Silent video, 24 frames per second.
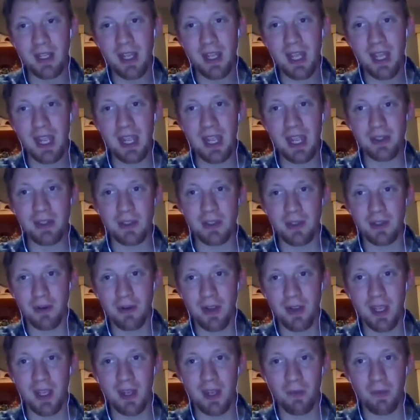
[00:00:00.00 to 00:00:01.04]
answer
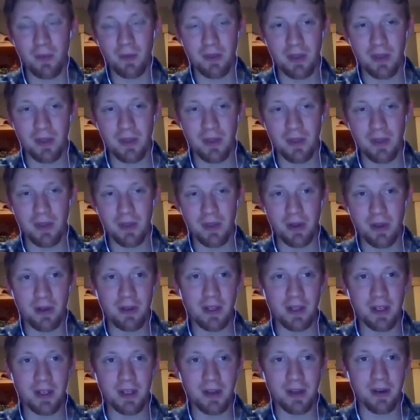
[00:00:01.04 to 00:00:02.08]
in with their
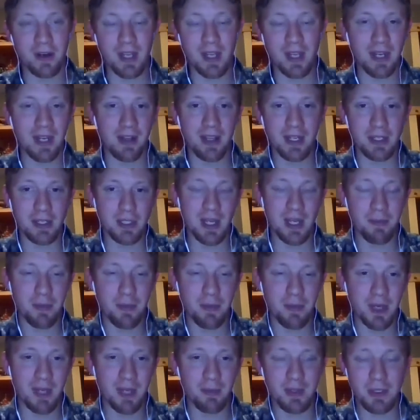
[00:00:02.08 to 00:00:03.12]
clicker, kind of like Jeopardy,
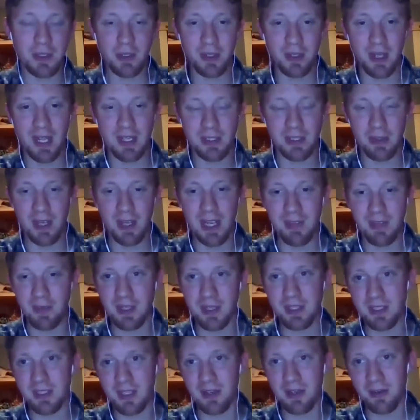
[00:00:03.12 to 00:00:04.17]
but you could answer A, B,
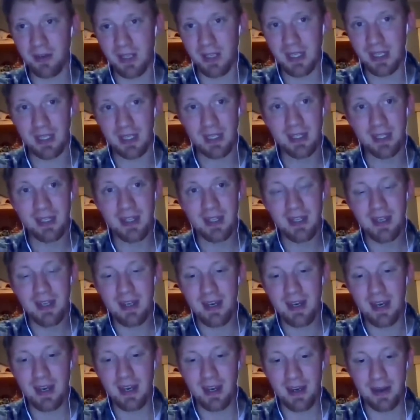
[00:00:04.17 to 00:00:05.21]
C, or D.
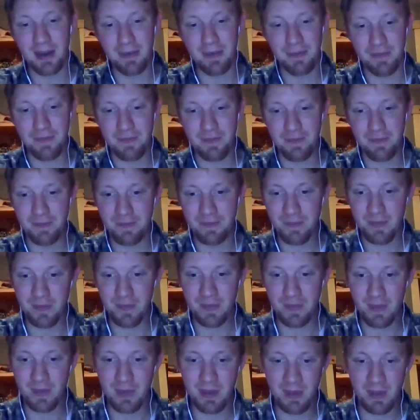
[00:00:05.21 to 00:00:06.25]

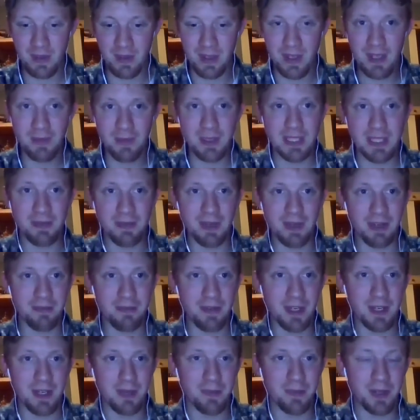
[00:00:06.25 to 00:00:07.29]
Let's see if I can
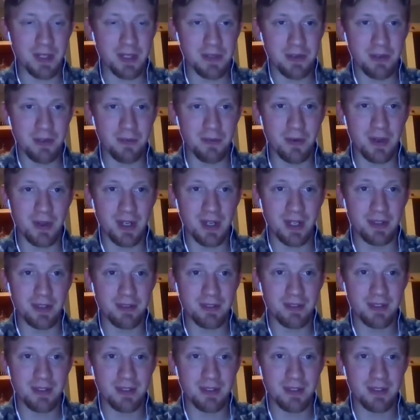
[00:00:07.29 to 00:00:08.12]
find a picture of one